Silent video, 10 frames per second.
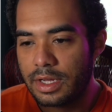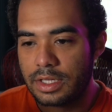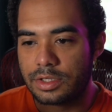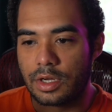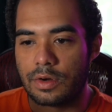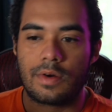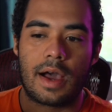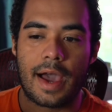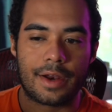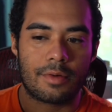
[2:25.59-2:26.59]
So
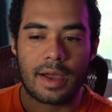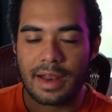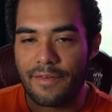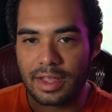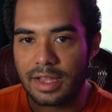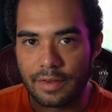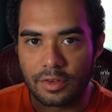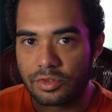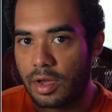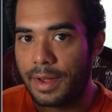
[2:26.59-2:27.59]
I don't mind having a lot of
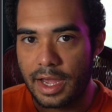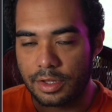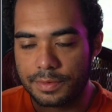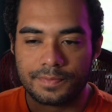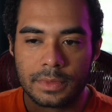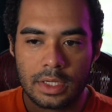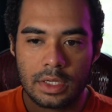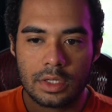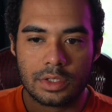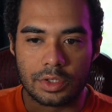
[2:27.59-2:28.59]
Uniswap either.
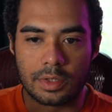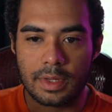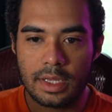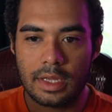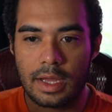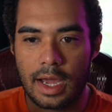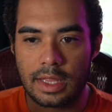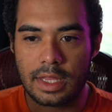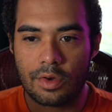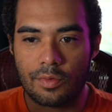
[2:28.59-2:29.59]
So to me, I
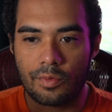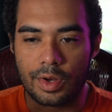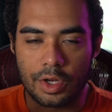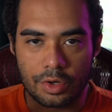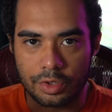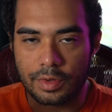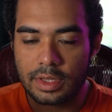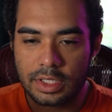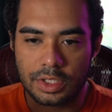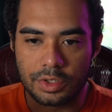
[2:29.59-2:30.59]
think when you're doing
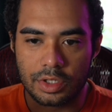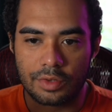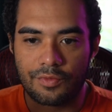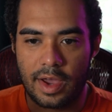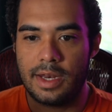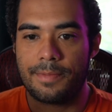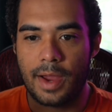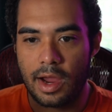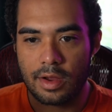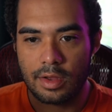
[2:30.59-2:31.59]
this, you should find a
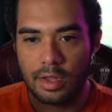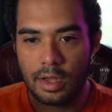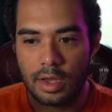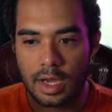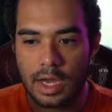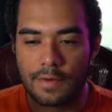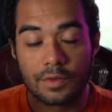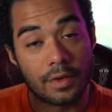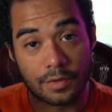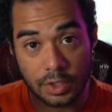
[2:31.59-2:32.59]
pair of
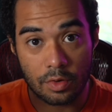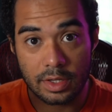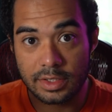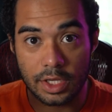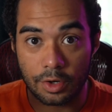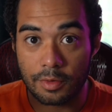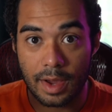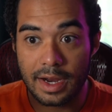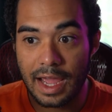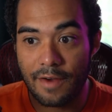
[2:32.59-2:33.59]
tokens that you don't
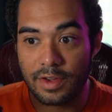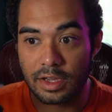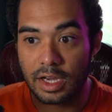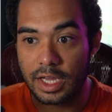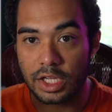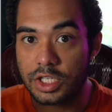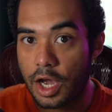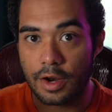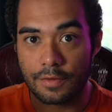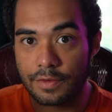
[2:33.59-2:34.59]
mind having like a
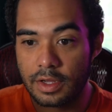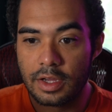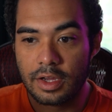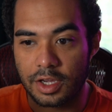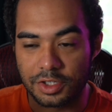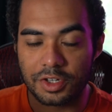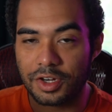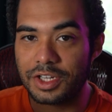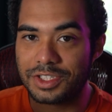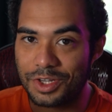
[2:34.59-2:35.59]
ton of, because you're
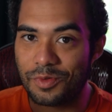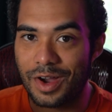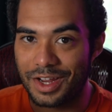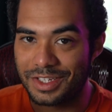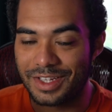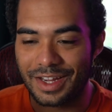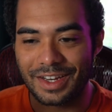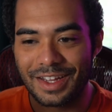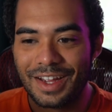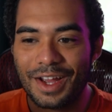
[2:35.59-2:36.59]
going to see why in a
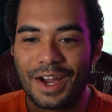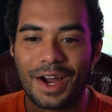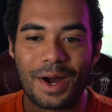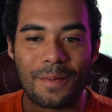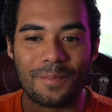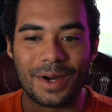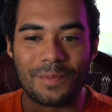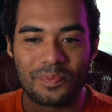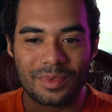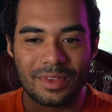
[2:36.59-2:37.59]
second. But
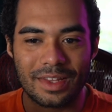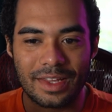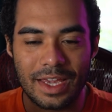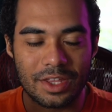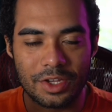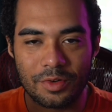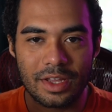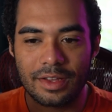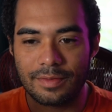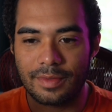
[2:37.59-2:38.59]
ETH and
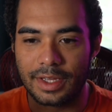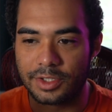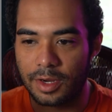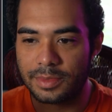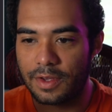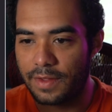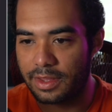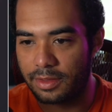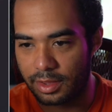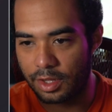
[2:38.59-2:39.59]
Uni, in terms of like
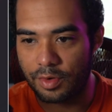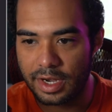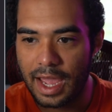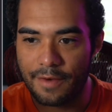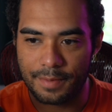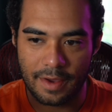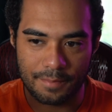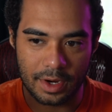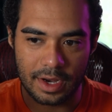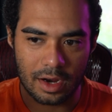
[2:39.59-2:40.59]
the liquidity I have
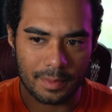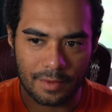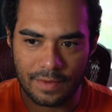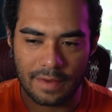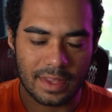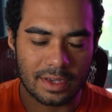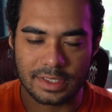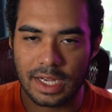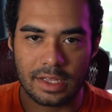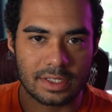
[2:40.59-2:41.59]
put in here, about
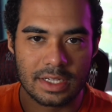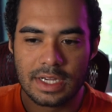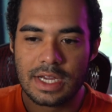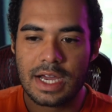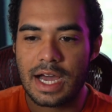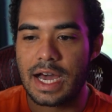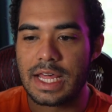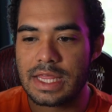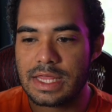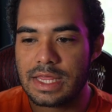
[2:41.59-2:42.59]

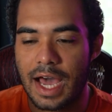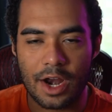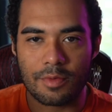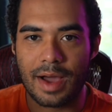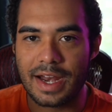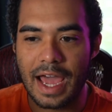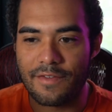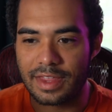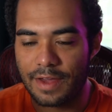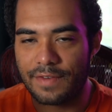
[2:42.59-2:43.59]
$5,000. I don't mind
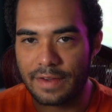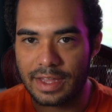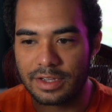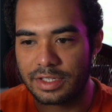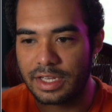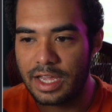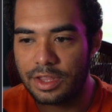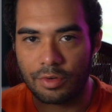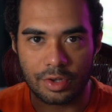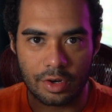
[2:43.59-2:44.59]
having that 5,000 ETH
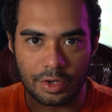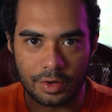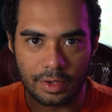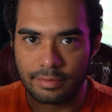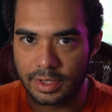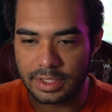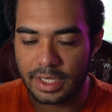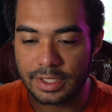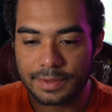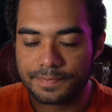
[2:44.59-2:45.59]
or Uni in this
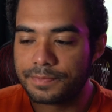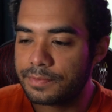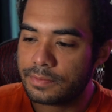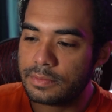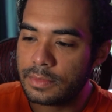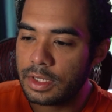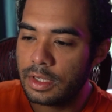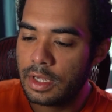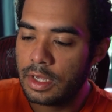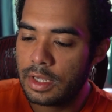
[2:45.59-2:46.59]
case.
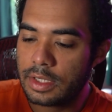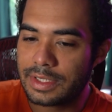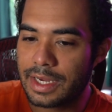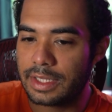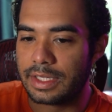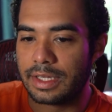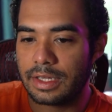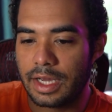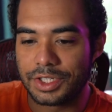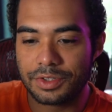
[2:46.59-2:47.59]
Secondly,
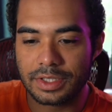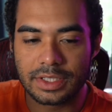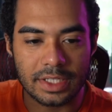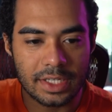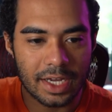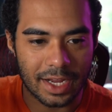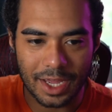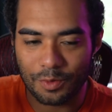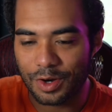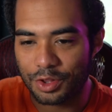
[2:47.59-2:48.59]
as you can see, and I
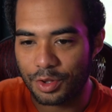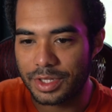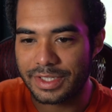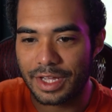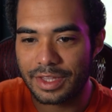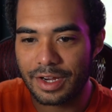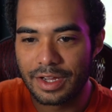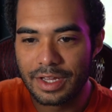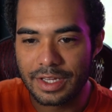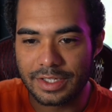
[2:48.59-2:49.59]
kind of want to throw this out there,
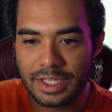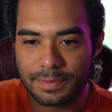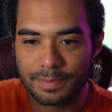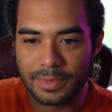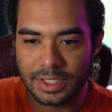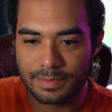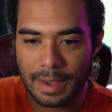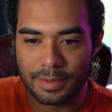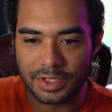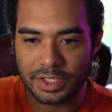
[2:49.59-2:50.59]
you see this is my
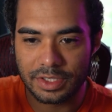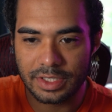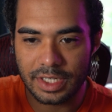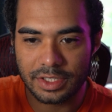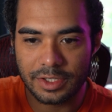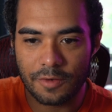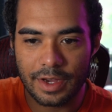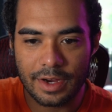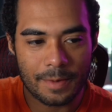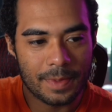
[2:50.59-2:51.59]
position essentially over here.